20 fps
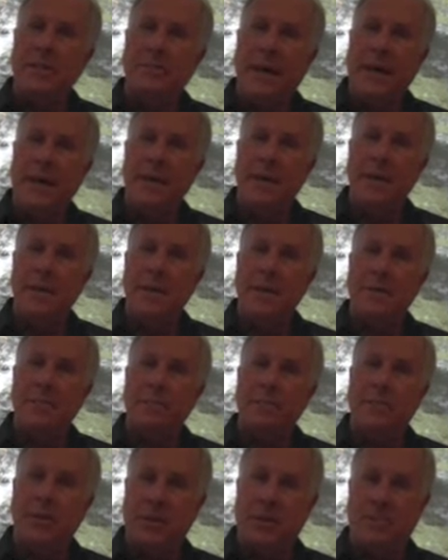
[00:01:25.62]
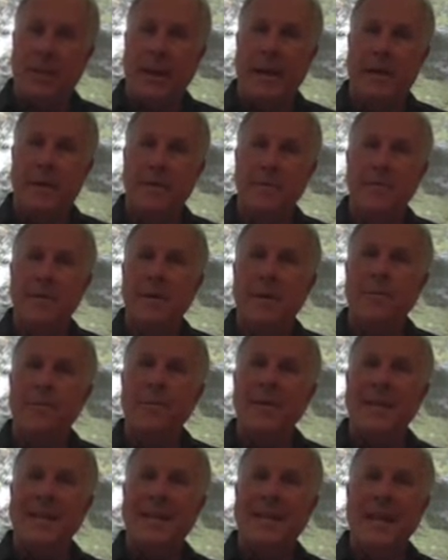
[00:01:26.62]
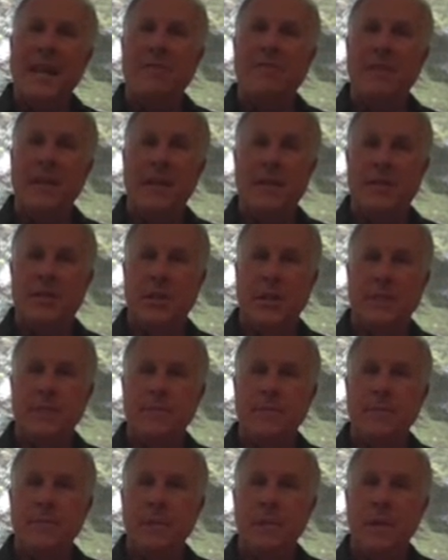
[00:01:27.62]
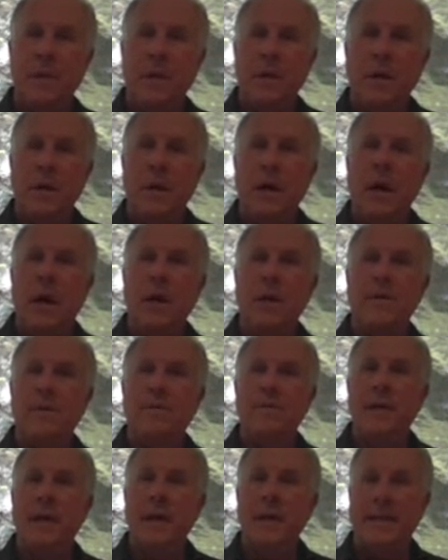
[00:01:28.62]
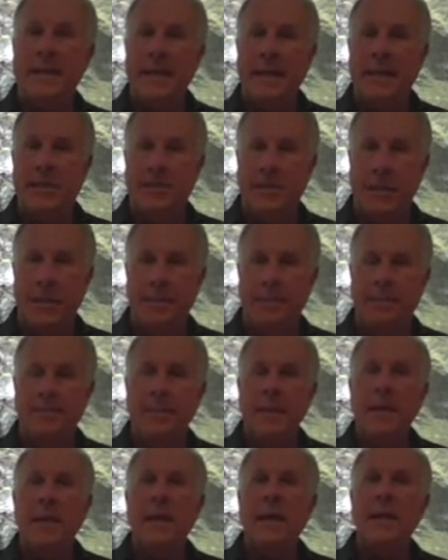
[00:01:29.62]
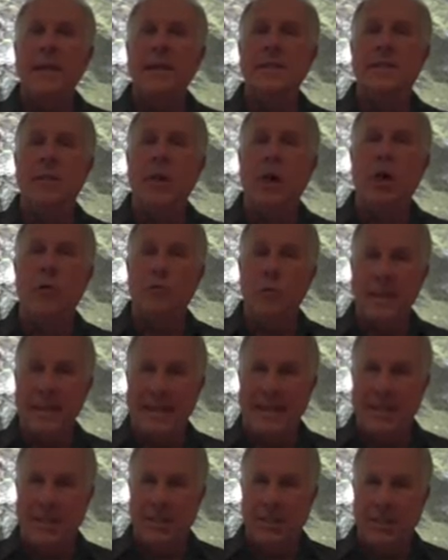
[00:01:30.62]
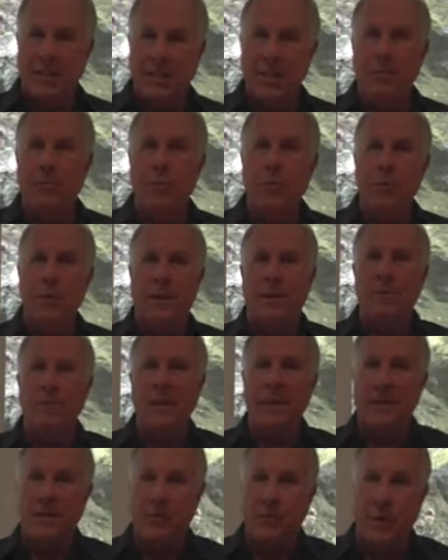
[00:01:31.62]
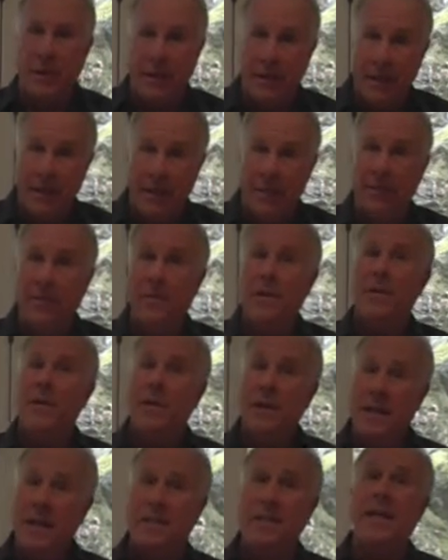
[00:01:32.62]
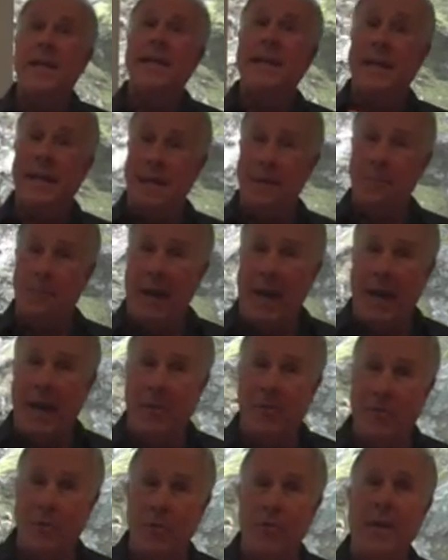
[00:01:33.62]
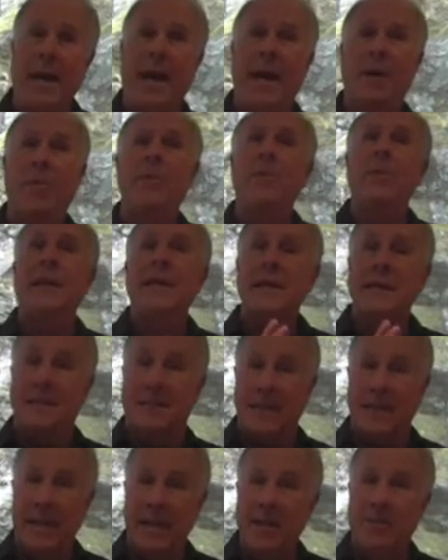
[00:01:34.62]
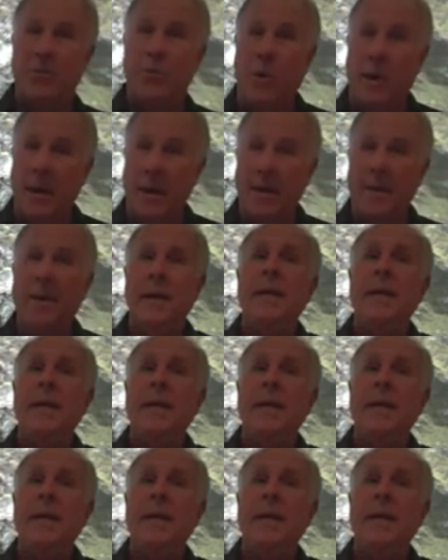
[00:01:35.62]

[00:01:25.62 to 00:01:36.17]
model perspective, the definition of addiction is a relationship with a means of relief. Thus, getting back to now, stage 1